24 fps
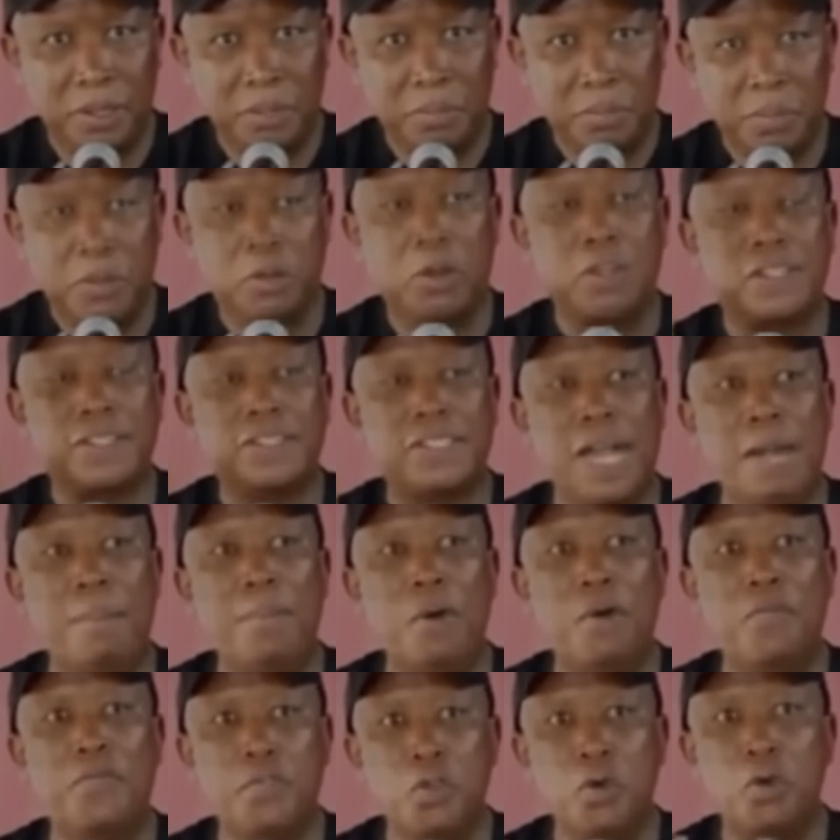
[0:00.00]
Because some
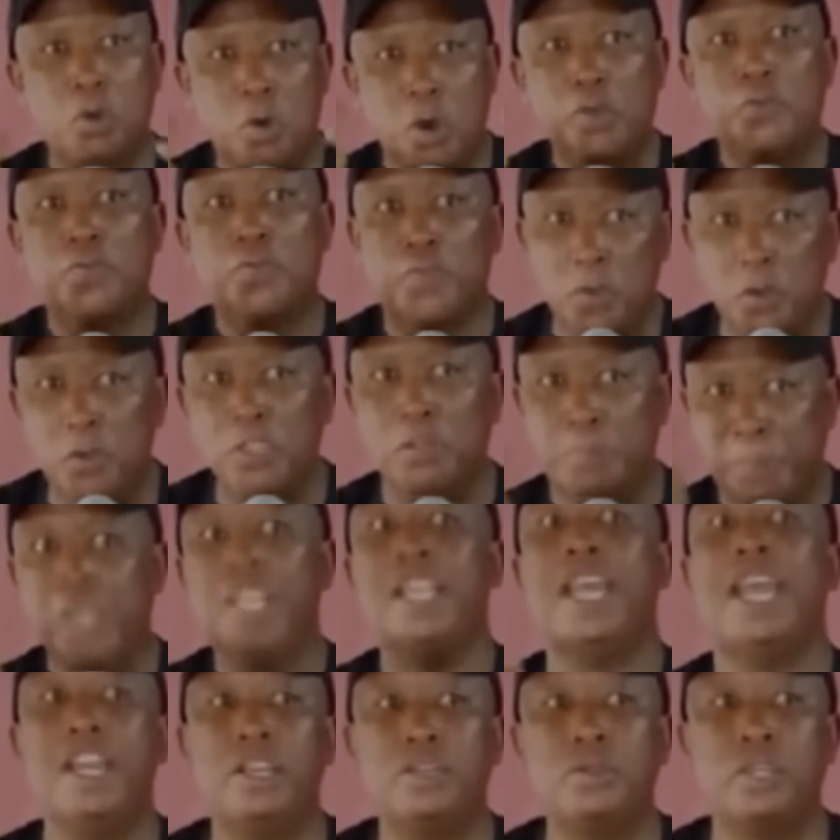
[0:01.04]
of you confuse being
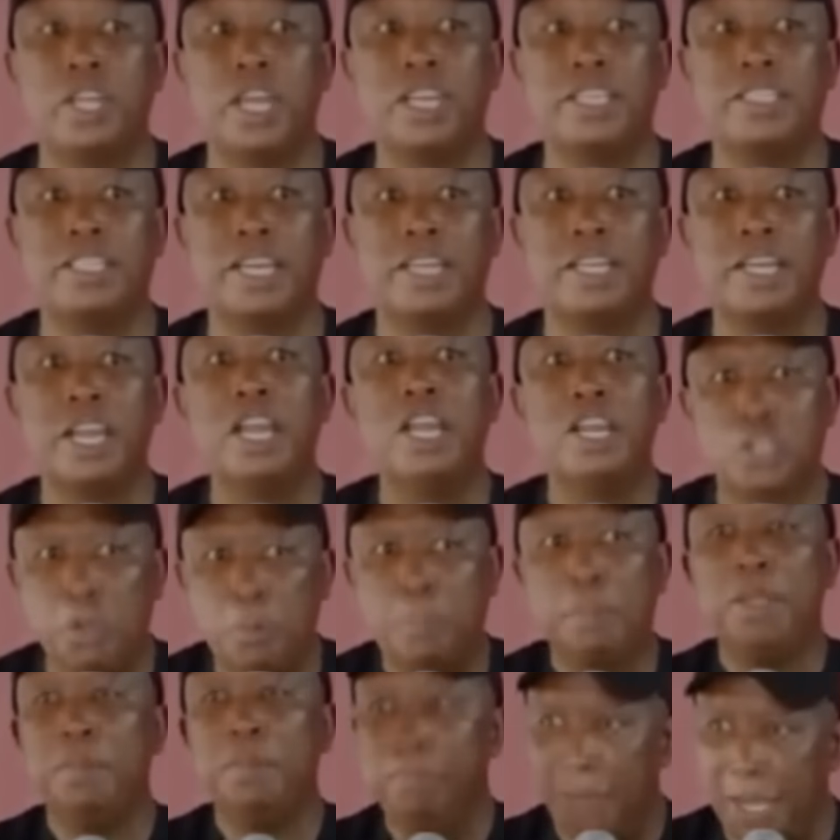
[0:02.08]
educated to
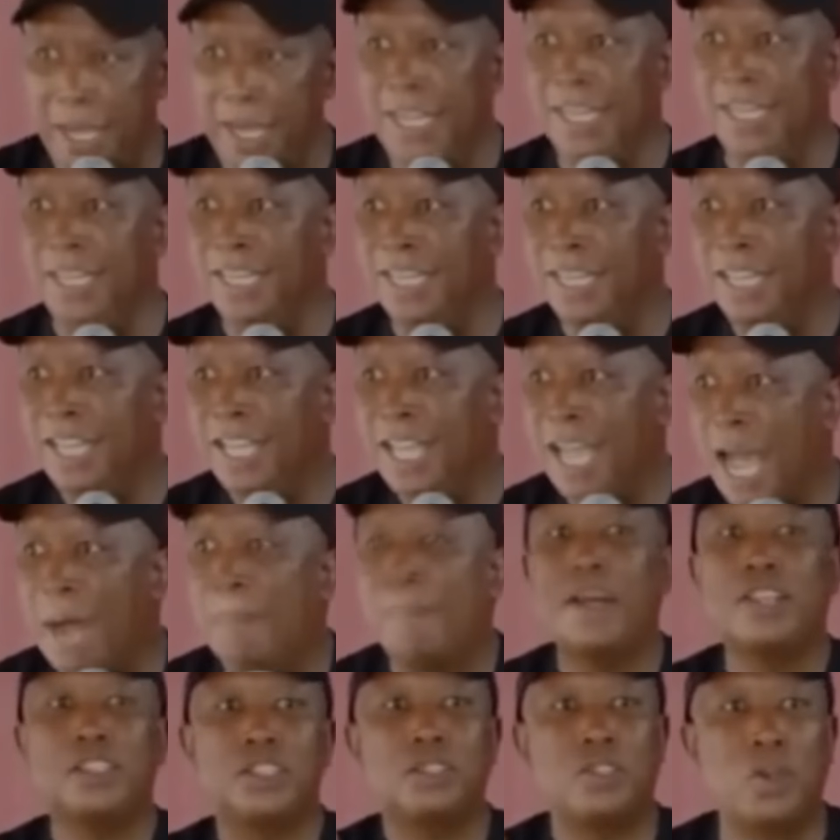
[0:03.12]
be meaning I
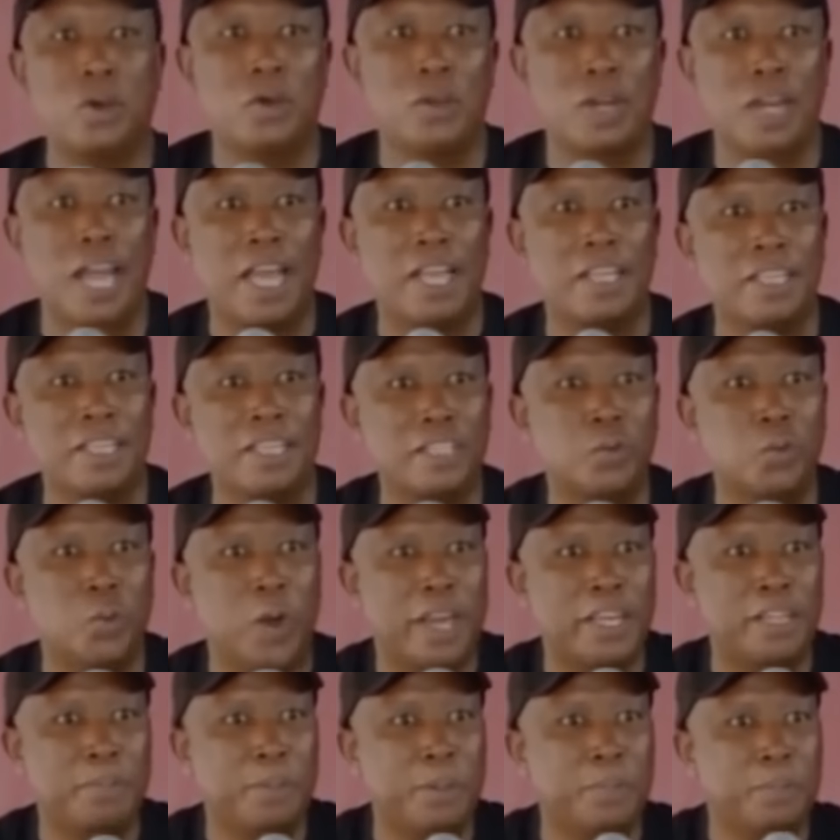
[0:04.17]
must talk like these
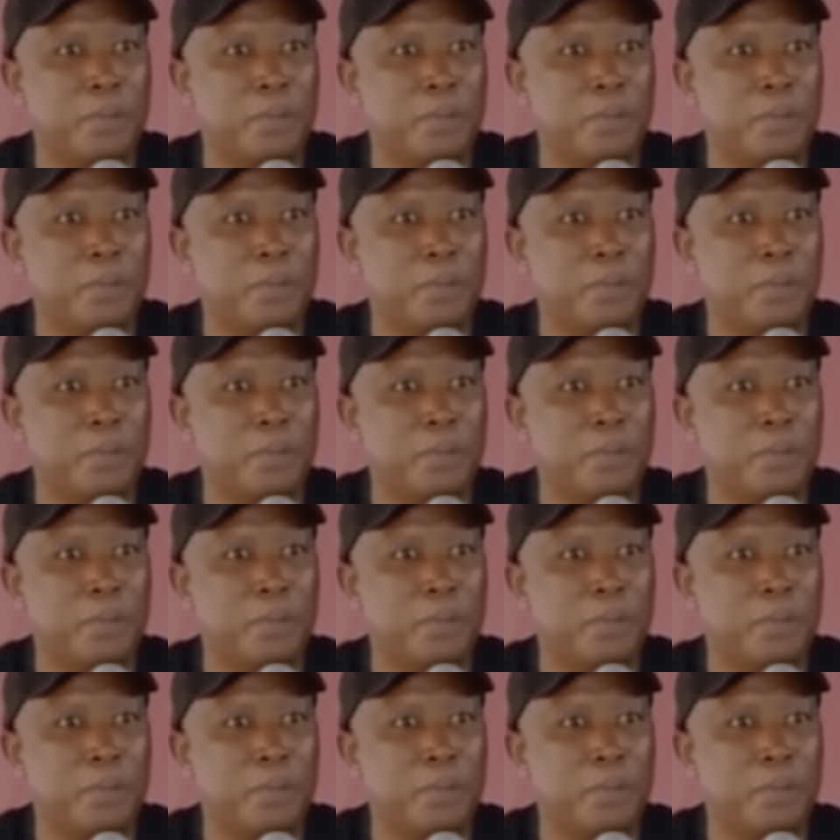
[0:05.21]
white people.